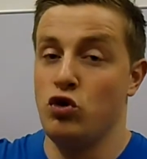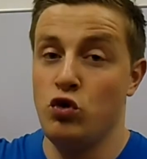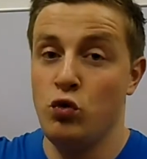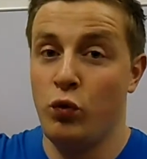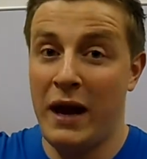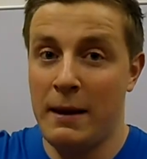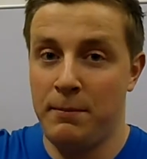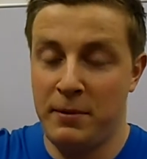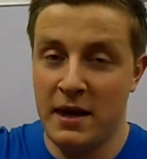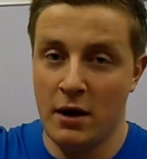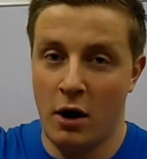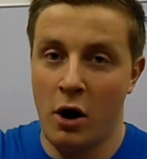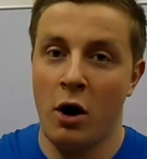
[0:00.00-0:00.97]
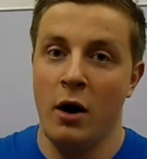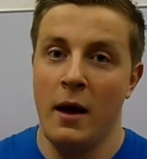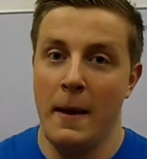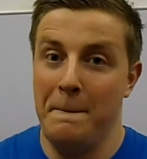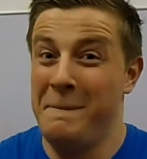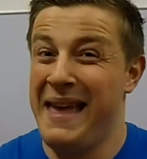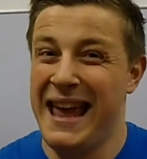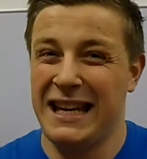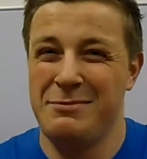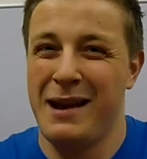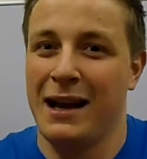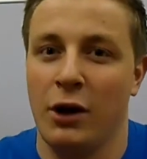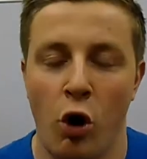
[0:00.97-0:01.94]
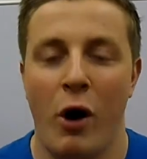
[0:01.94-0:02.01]
a new weight PR
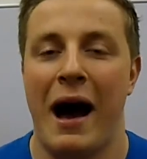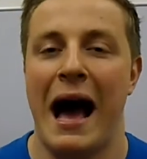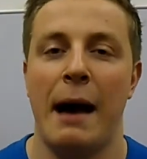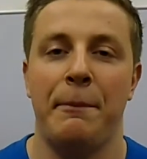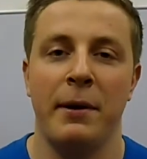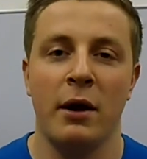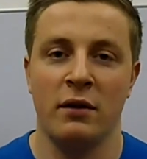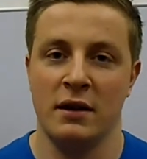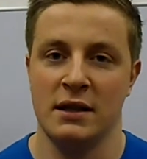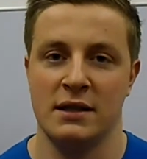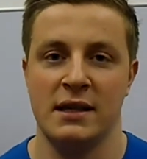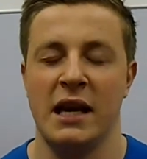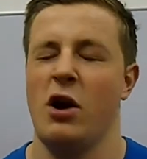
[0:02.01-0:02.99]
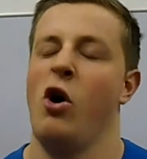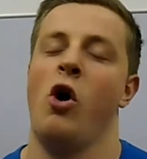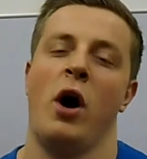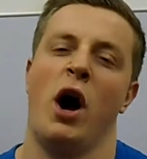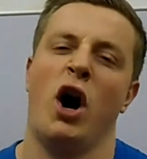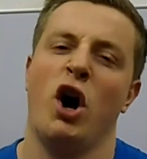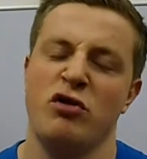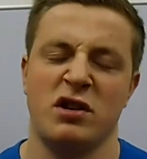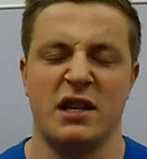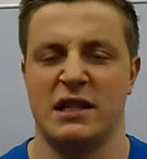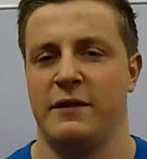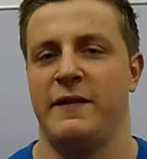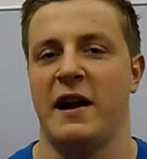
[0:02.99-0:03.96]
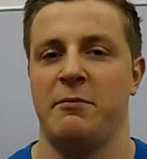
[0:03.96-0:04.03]
makes me a lot happier than saying, oh, at
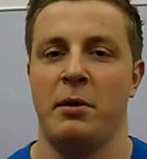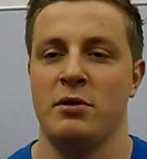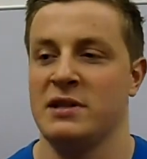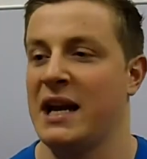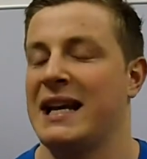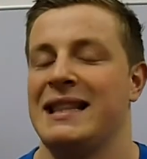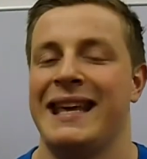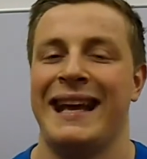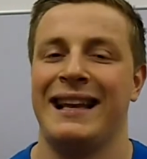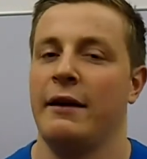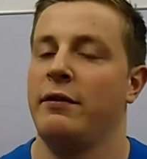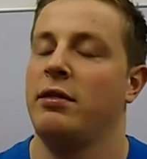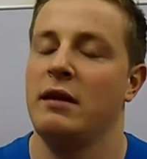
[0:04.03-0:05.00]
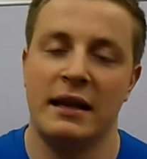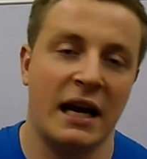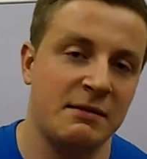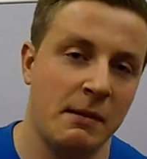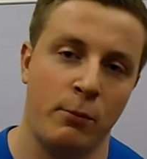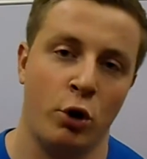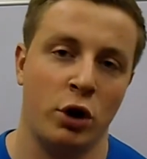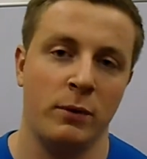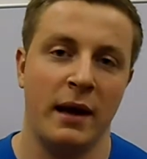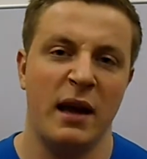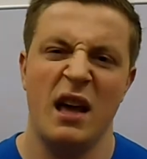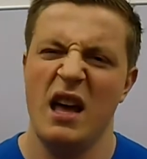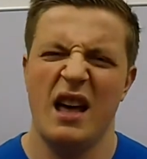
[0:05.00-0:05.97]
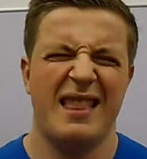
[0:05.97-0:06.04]
165 pounds I can deadlift 3 times my body
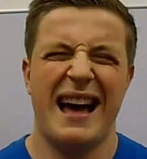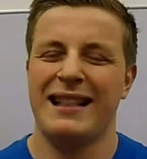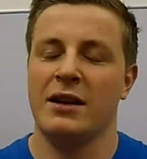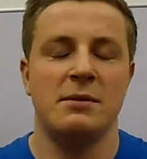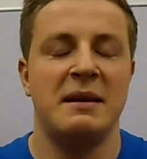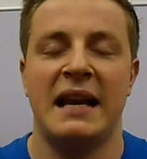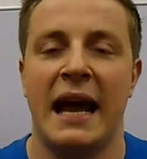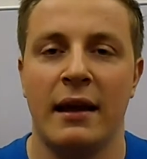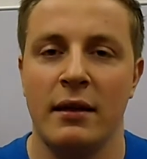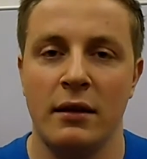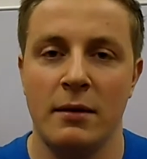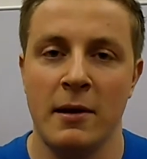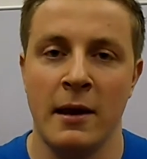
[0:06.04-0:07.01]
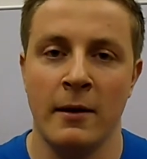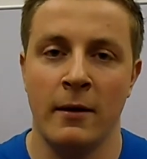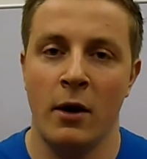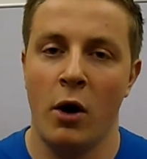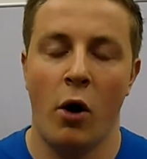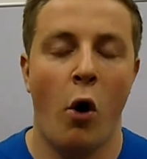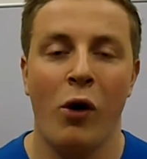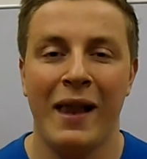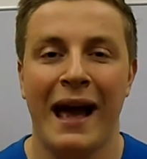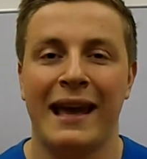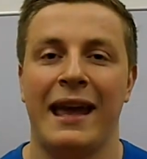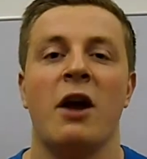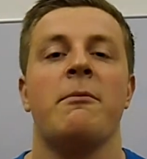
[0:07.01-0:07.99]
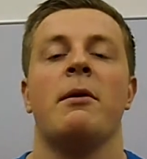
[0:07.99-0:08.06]
weight. That doesn't mean anything to me. All
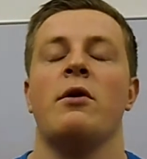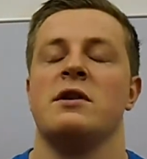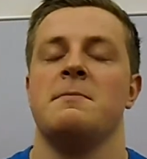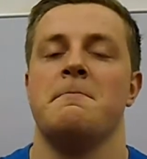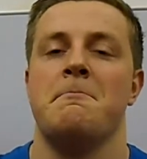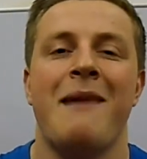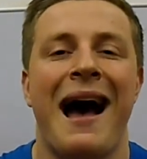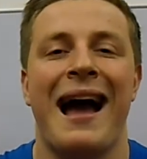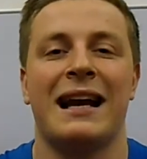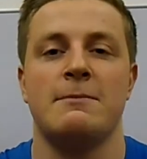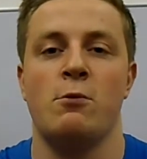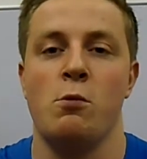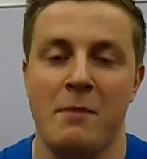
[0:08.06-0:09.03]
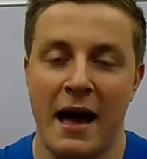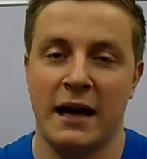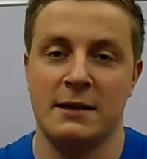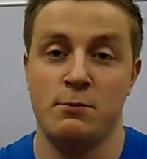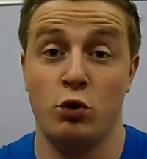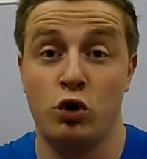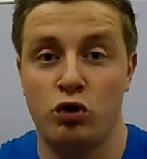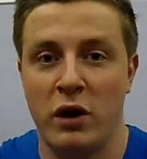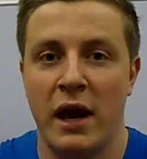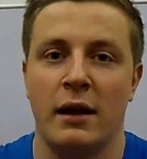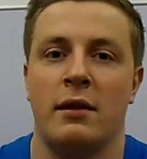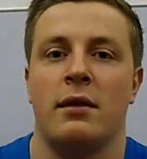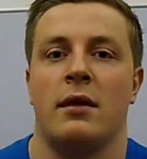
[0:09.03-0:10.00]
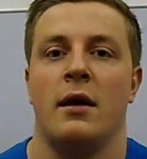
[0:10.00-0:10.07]
I care about is maximal
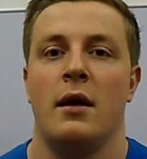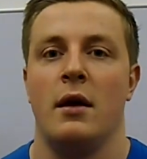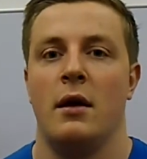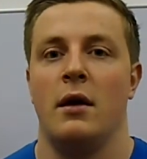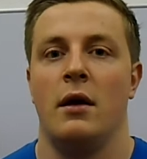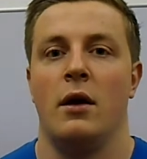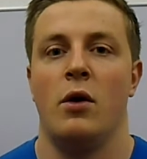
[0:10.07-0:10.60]
strength,